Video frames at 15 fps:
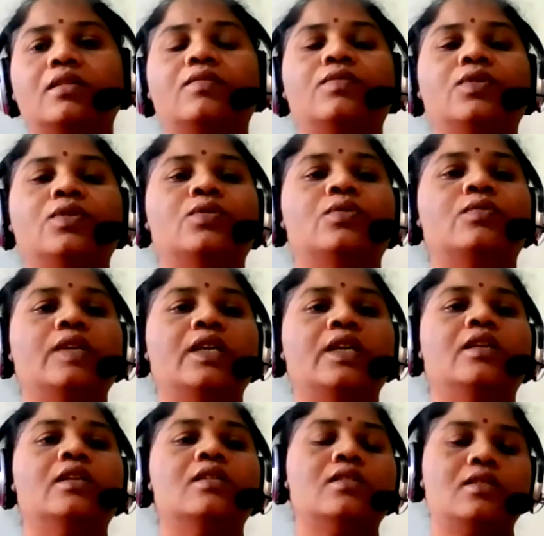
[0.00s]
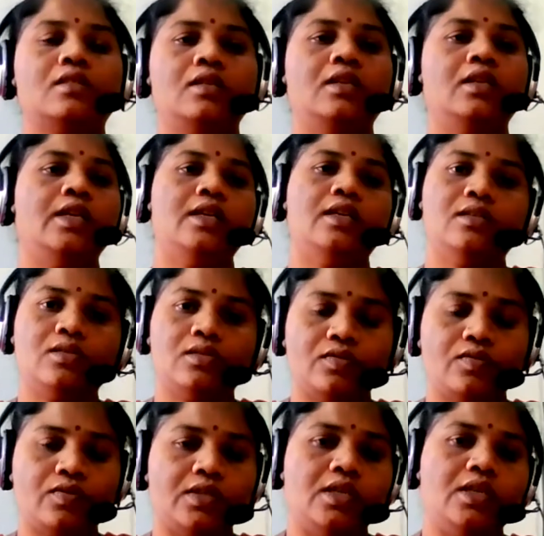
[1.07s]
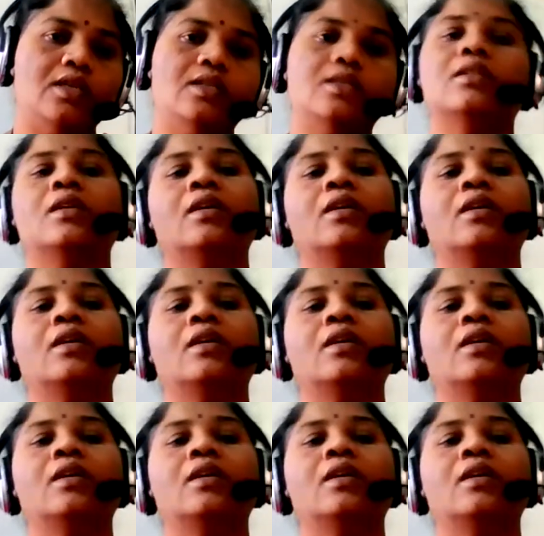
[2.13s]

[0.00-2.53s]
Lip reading: view various needs of us.